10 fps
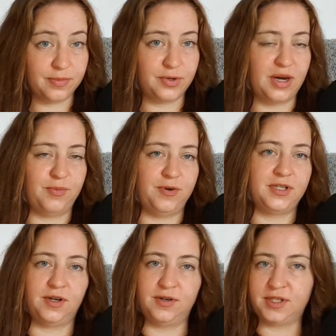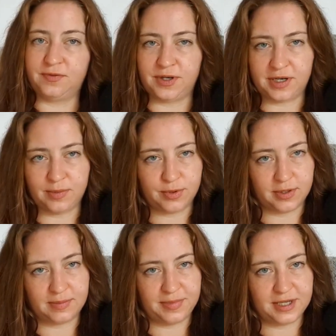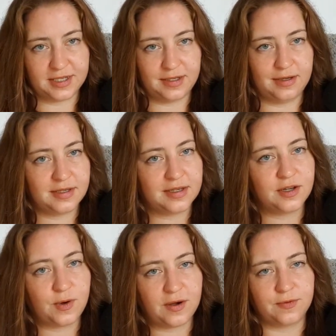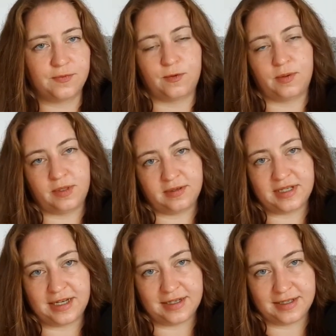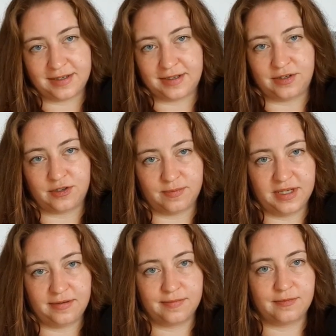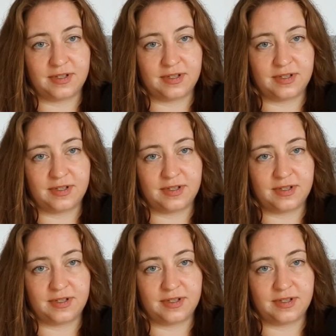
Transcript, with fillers: Grammar is also very important because you need to know how to form those sentences in German.